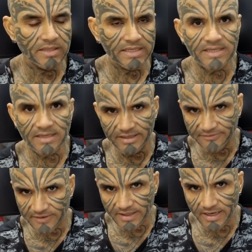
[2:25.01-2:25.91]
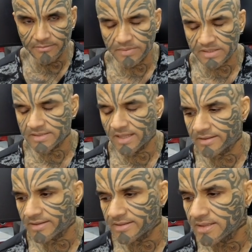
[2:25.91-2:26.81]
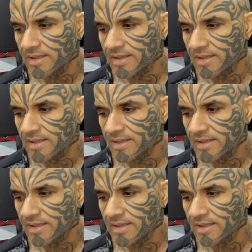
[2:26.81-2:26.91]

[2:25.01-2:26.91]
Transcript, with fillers: these are different kind of personalities